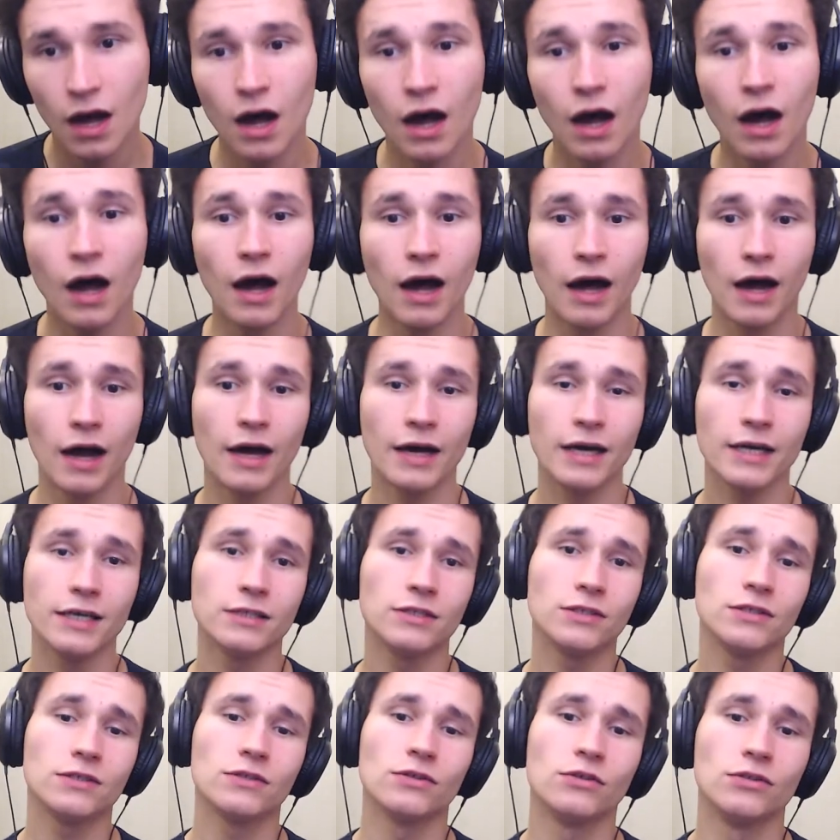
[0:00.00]
Ah, I
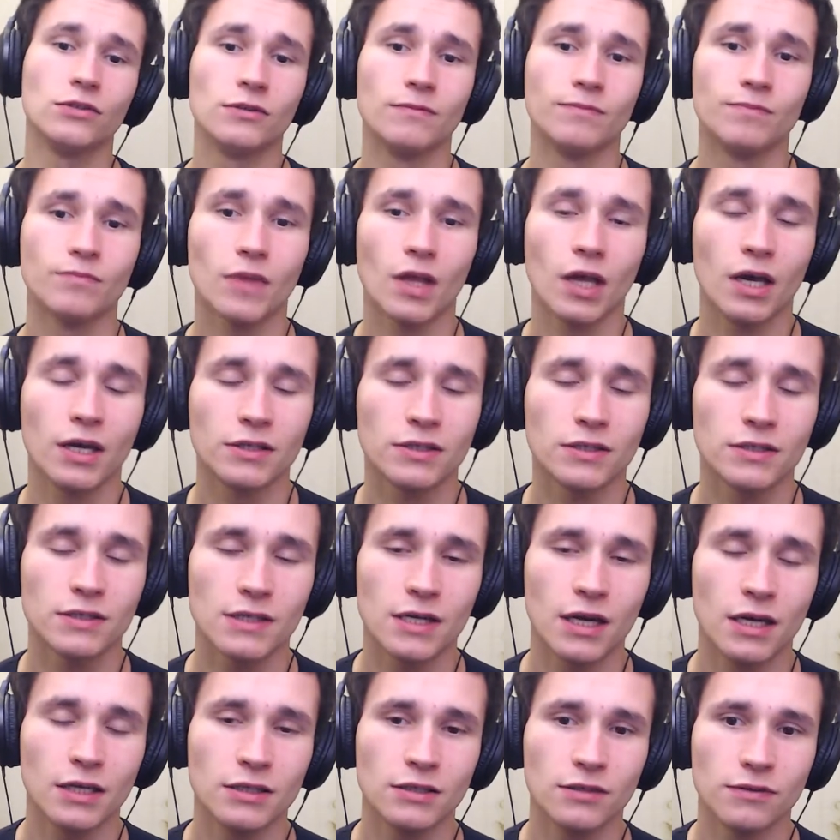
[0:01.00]
understood. It is
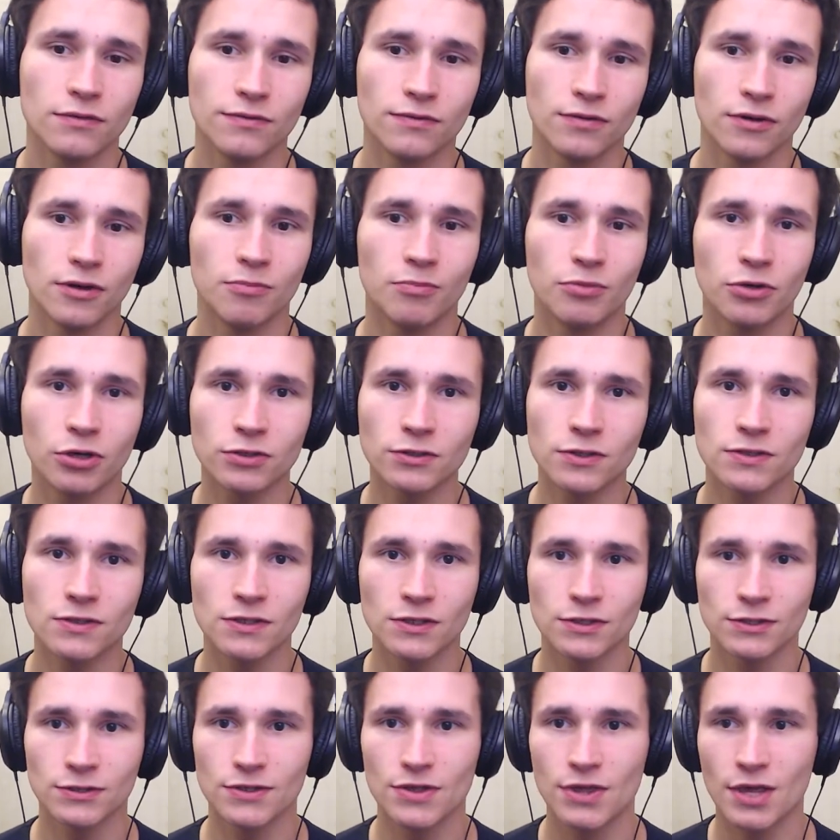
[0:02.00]
kind of uh,
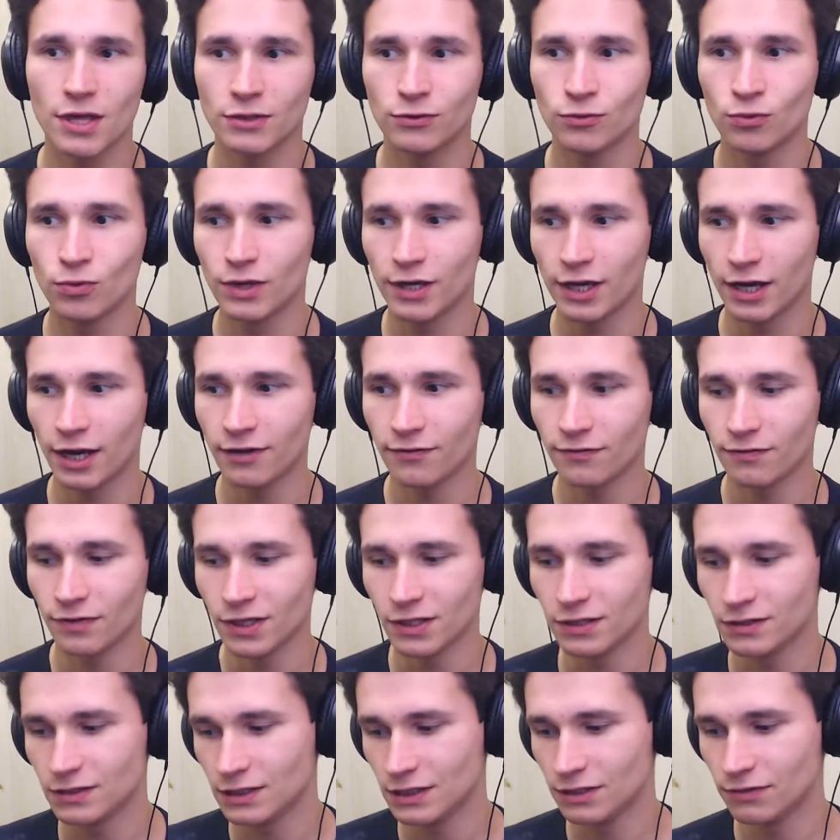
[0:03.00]
processes that we have
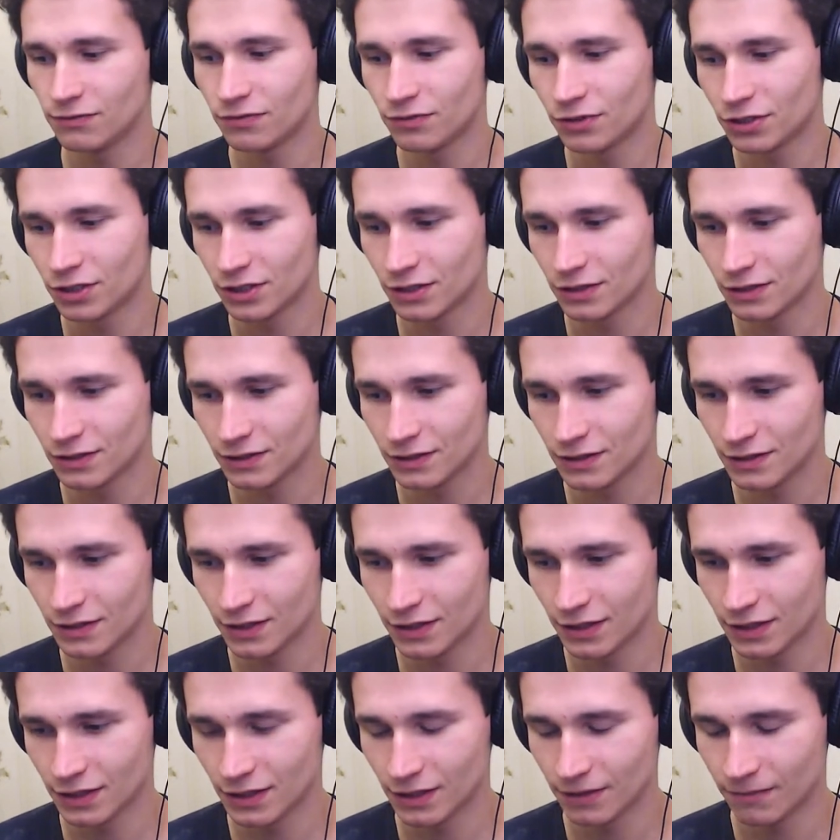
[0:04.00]
in different
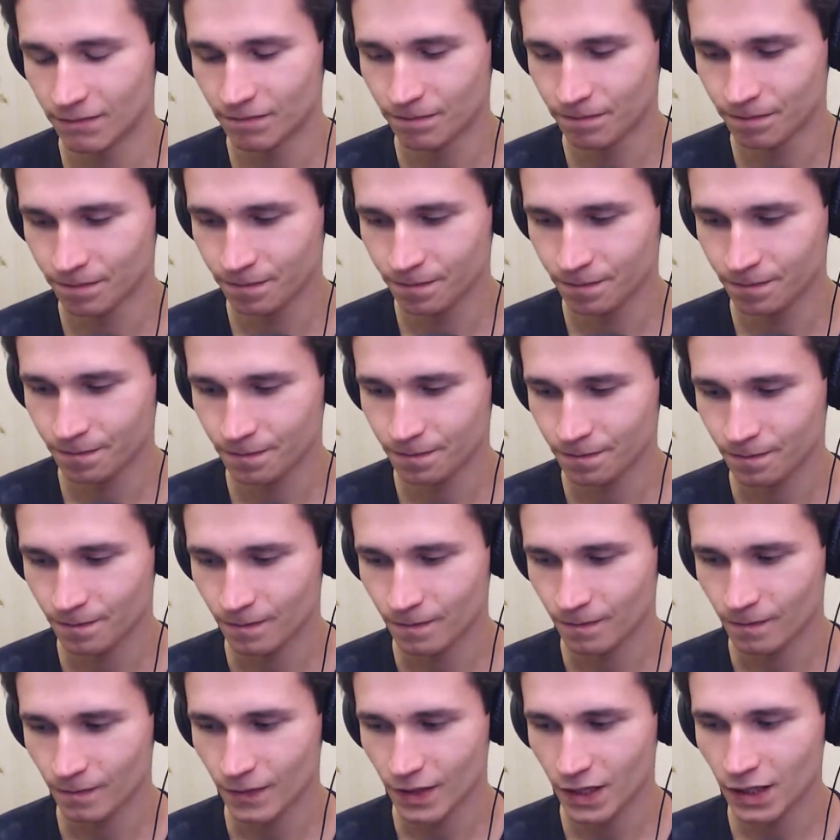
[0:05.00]
uh,
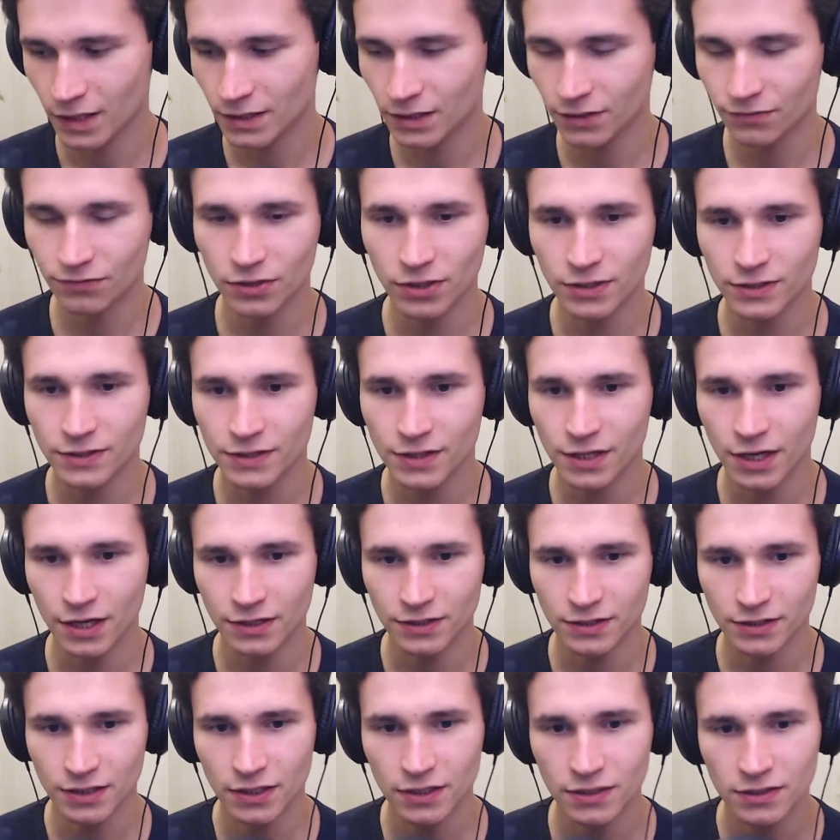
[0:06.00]
in different
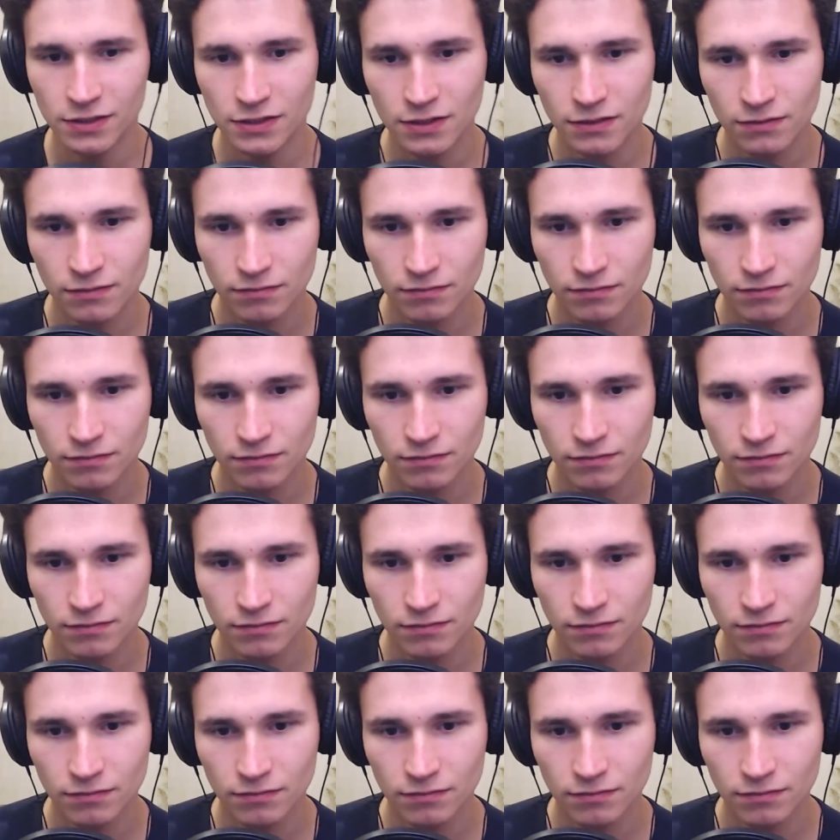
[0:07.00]
states, yes?